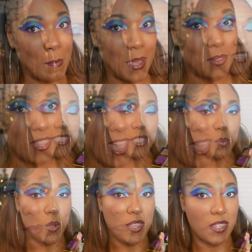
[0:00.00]
about that. This
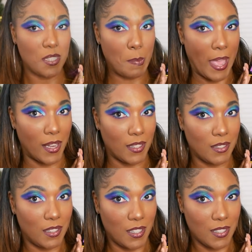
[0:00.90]
is what this
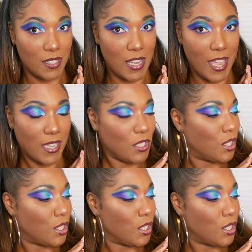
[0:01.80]
palette looks like.